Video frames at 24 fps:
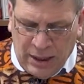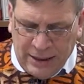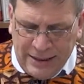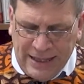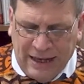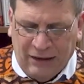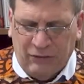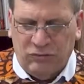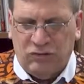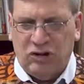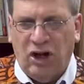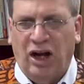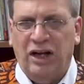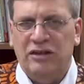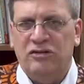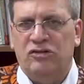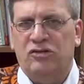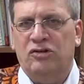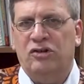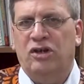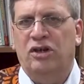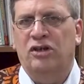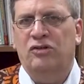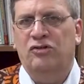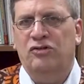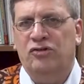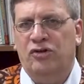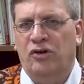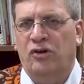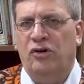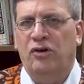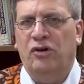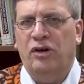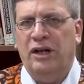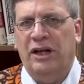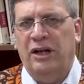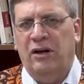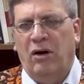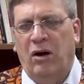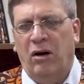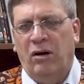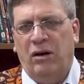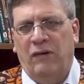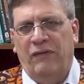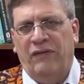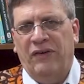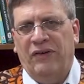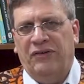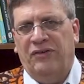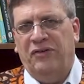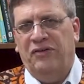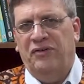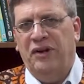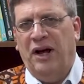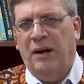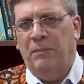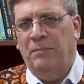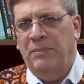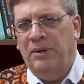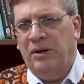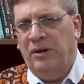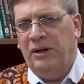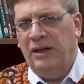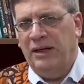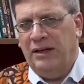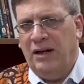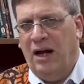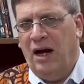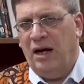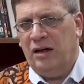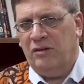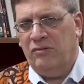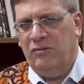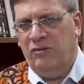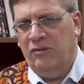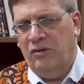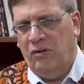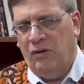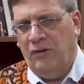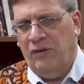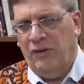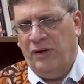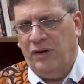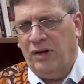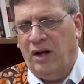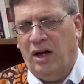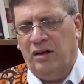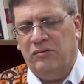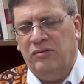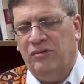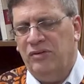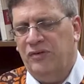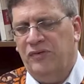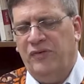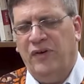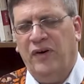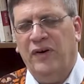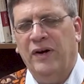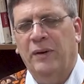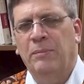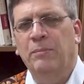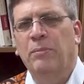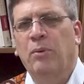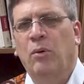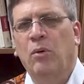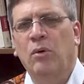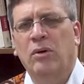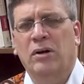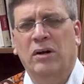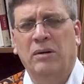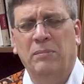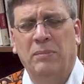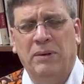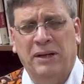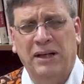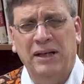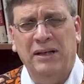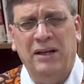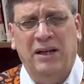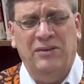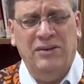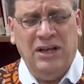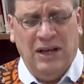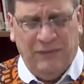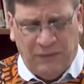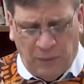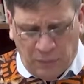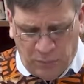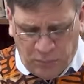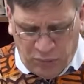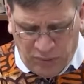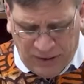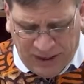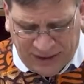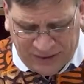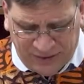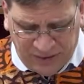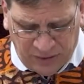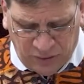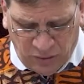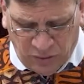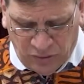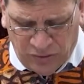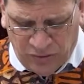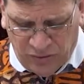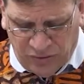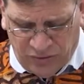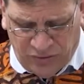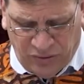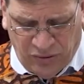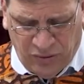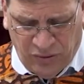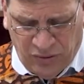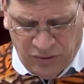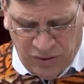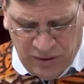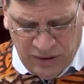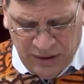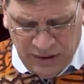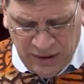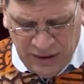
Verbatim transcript: Now, John's concern in all of this is not merely doctrinal. The doctrine is very important, but he does have a practical concern.